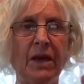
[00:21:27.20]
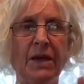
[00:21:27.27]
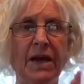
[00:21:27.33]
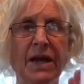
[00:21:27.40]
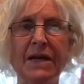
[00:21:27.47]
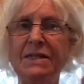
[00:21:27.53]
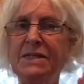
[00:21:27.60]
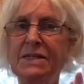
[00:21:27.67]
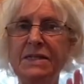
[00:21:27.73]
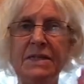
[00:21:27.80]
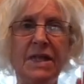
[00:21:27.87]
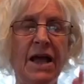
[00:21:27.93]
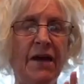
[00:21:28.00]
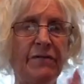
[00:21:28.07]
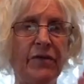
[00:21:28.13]
it's
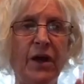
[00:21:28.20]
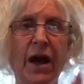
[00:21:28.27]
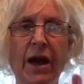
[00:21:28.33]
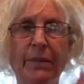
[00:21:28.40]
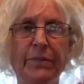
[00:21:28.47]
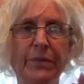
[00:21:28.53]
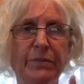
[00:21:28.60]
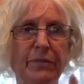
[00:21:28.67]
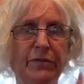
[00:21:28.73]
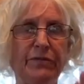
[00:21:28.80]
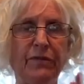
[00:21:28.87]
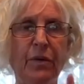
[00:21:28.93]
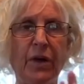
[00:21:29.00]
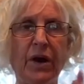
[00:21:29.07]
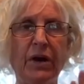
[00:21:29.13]
never happened
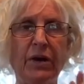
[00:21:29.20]
before,